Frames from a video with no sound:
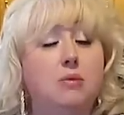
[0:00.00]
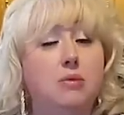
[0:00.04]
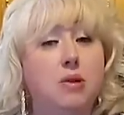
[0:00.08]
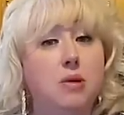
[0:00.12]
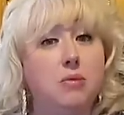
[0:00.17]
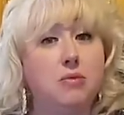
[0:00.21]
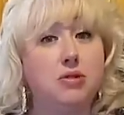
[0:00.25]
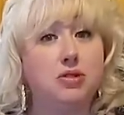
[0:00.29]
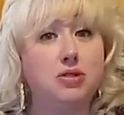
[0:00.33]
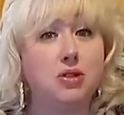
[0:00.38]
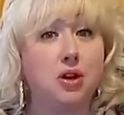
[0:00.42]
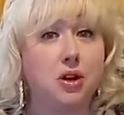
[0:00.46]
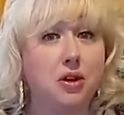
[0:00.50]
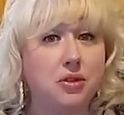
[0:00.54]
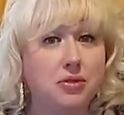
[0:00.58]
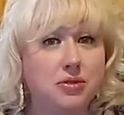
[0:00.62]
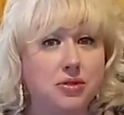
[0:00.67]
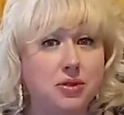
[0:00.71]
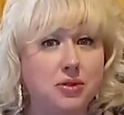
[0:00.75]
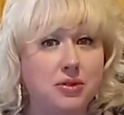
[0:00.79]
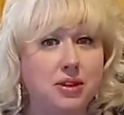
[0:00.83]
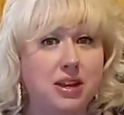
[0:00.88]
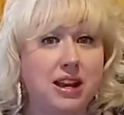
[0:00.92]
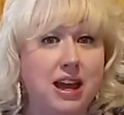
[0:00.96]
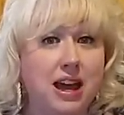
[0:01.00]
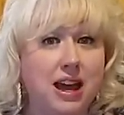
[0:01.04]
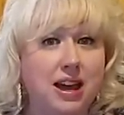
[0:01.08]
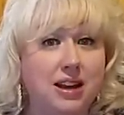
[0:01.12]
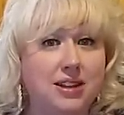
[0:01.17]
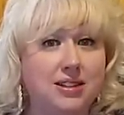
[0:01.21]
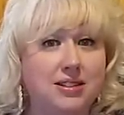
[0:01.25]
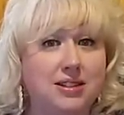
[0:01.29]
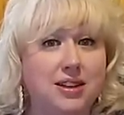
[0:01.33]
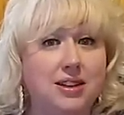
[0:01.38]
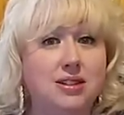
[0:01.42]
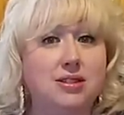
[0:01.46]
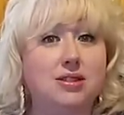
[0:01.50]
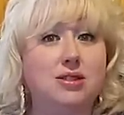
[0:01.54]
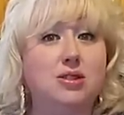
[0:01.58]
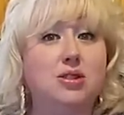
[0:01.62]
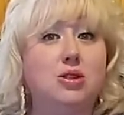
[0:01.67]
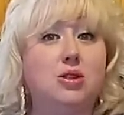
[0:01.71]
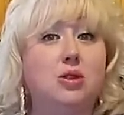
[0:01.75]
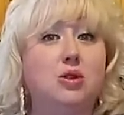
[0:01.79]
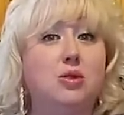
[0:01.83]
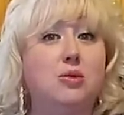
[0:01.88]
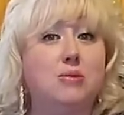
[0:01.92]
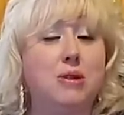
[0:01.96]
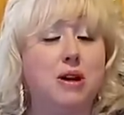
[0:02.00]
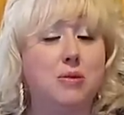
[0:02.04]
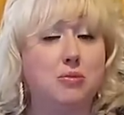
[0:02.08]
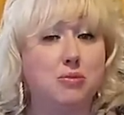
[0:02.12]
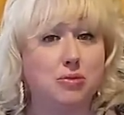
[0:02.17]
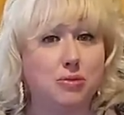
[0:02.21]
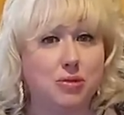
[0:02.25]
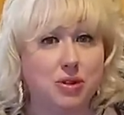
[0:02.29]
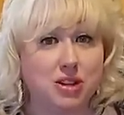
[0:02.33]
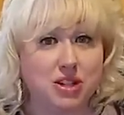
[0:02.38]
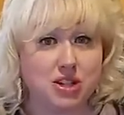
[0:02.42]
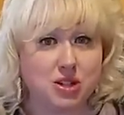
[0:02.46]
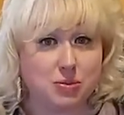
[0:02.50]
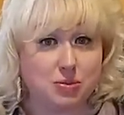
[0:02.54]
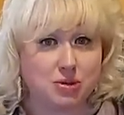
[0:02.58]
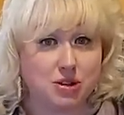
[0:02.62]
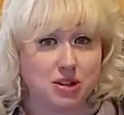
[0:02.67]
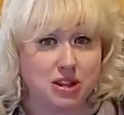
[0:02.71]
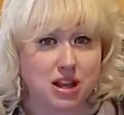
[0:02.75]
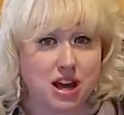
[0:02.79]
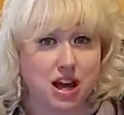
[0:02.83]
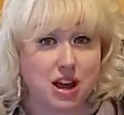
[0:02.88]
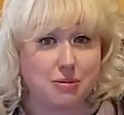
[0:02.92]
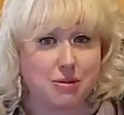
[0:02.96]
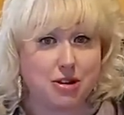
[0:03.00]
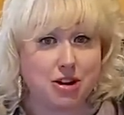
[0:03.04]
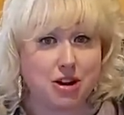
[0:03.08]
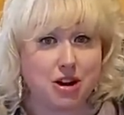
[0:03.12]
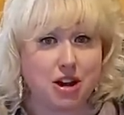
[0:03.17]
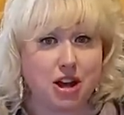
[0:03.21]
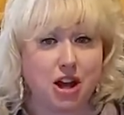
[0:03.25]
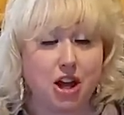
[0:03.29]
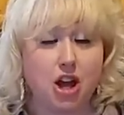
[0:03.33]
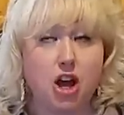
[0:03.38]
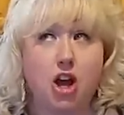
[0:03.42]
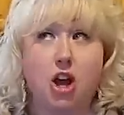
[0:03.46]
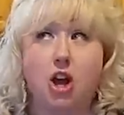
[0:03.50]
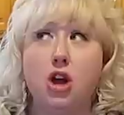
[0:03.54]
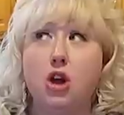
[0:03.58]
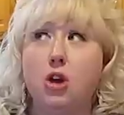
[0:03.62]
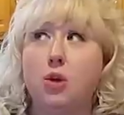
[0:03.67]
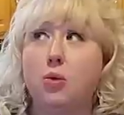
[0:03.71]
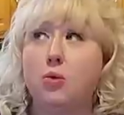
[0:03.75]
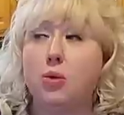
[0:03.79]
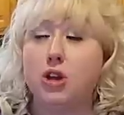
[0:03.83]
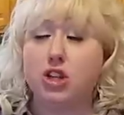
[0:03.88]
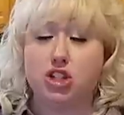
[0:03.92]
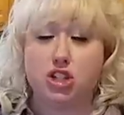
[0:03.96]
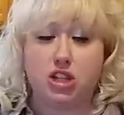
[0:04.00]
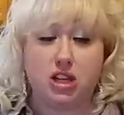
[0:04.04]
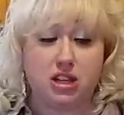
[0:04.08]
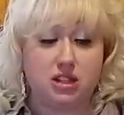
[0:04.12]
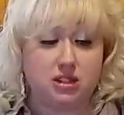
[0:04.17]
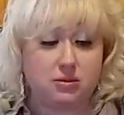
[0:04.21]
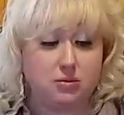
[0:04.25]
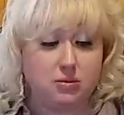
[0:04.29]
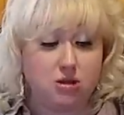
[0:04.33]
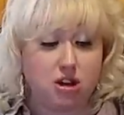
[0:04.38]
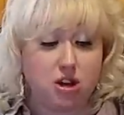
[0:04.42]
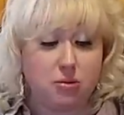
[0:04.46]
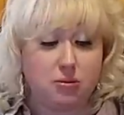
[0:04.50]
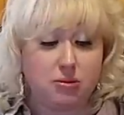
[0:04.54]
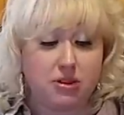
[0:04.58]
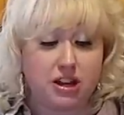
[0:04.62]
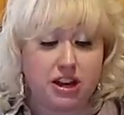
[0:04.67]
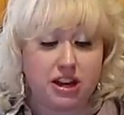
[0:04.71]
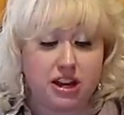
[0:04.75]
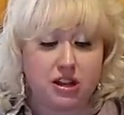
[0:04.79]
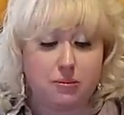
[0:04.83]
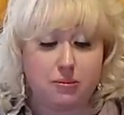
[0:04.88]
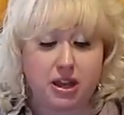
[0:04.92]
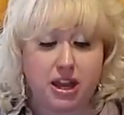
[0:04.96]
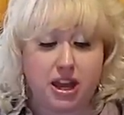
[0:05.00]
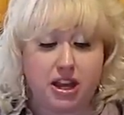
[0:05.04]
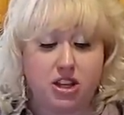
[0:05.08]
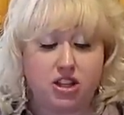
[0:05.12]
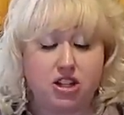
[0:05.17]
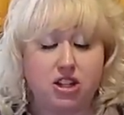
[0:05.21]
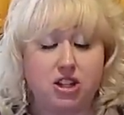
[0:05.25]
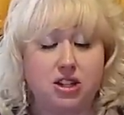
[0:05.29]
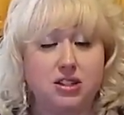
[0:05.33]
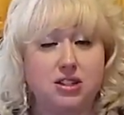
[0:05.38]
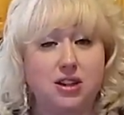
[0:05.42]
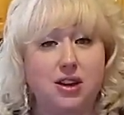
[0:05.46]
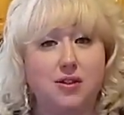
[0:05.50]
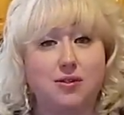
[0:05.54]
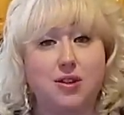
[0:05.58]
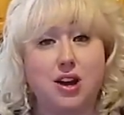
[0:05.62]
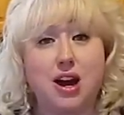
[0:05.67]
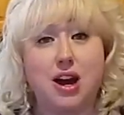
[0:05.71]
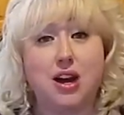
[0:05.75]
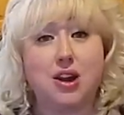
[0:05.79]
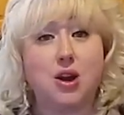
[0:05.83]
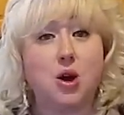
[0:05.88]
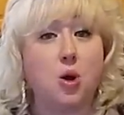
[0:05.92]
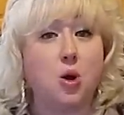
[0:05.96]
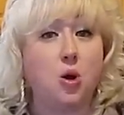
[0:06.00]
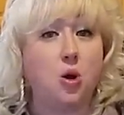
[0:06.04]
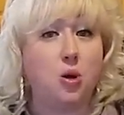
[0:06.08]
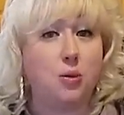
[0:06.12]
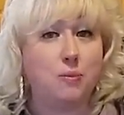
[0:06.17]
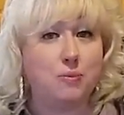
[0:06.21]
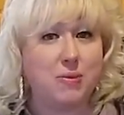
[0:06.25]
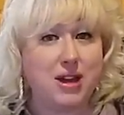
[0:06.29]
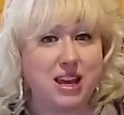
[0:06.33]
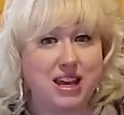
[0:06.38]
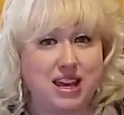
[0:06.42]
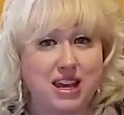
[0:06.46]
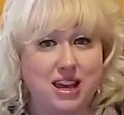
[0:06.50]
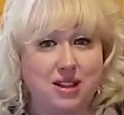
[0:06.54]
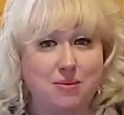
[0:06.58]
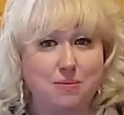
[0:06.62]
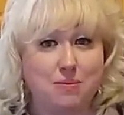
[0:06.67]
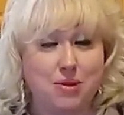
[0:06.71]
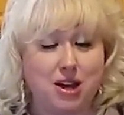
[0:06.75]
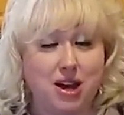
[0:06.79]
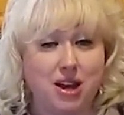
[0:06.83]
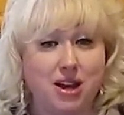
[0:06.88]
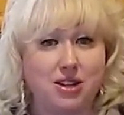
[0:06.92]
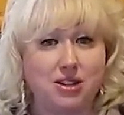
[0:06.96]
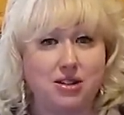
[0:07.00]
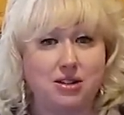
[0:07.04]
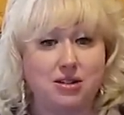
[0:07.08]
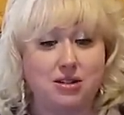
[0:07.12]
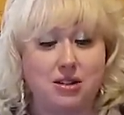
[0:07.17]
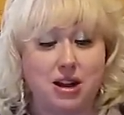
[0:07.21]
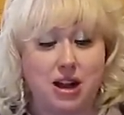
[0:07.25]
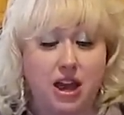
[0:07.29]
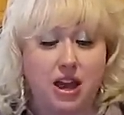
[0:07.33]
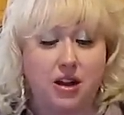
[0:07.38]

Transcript: Members also get access to my printable library, which is meal planning pages. I've got a homemaking binder.